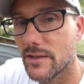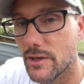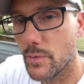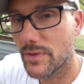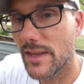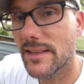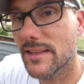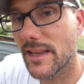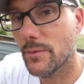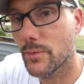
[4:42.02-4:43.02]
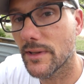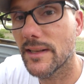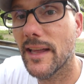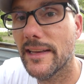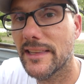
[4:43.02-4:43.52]
you would think that they really
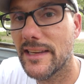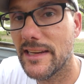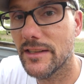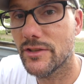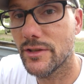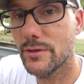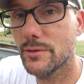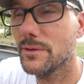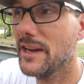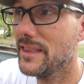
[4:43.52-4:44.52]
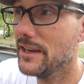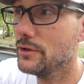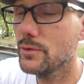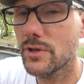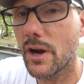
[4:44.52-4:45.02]
like the heat too, and they
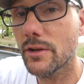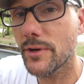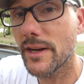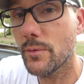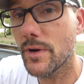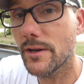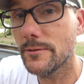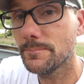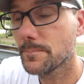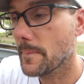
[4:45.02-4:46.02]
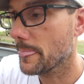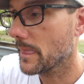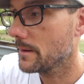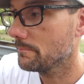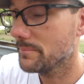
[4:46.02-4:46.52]
do tolerate it well,
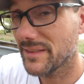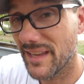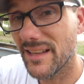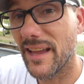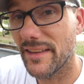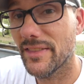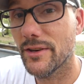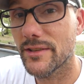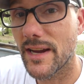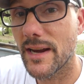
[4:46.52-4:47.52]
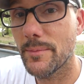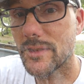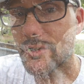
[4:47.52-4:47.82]
but they like their time in